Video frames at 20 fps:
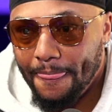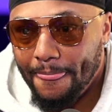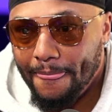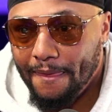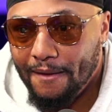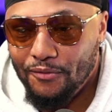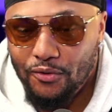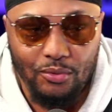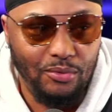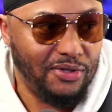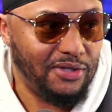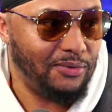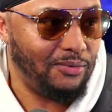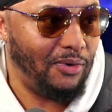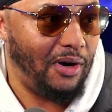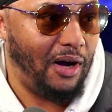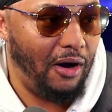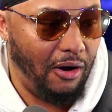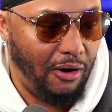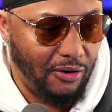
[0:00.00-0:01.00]
If you was
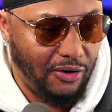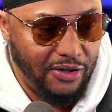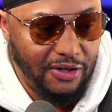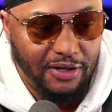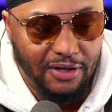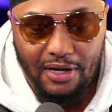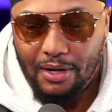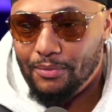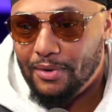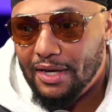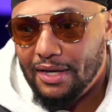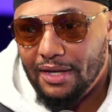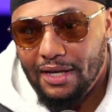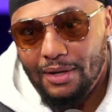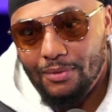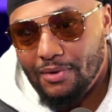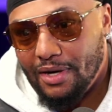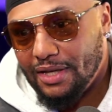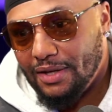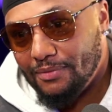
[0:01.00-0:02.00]
all good already, he
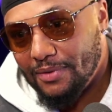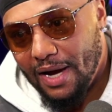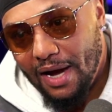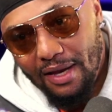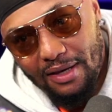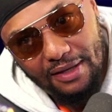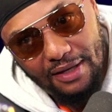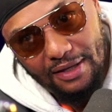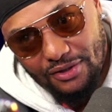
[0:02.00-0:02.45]
wasn't even hollering at you.